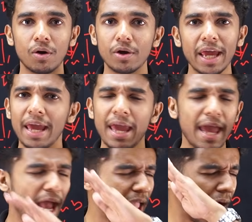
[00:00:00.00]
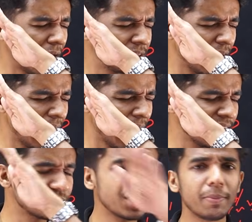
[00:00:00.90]
Okay. At the
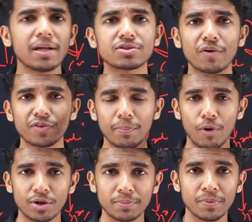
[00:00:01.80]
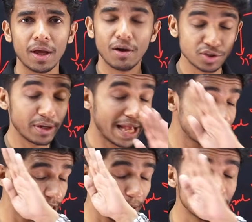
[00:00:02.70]
extreme ends of the
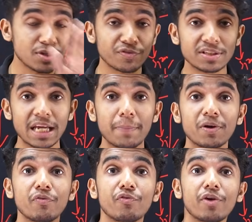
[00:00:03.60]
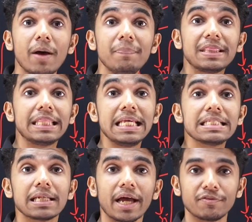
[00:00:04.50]
extreme ends of the chapter from
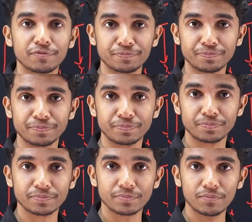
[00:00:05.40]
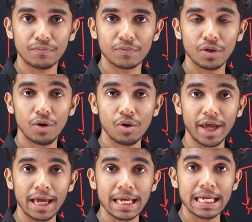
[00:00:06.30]
this live.
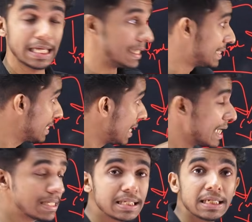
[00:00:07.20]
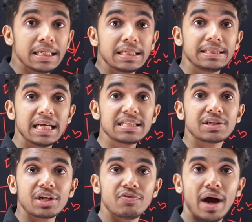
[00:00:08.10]
Okay, just
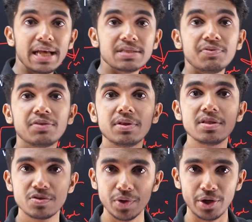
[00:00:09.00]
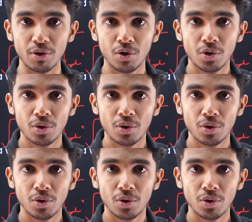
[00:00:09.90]
revise with this video.